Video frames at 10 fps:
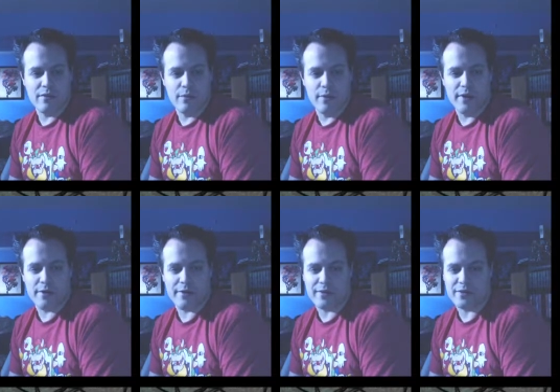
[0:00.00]

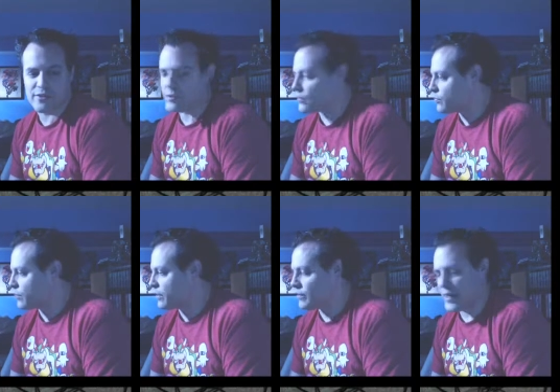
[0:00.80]
with
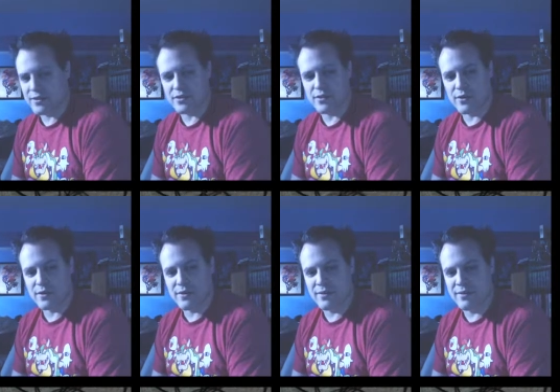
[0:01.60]
certain rhythm and
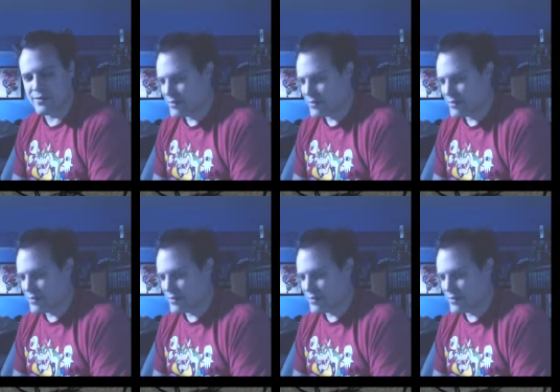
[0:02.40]
certain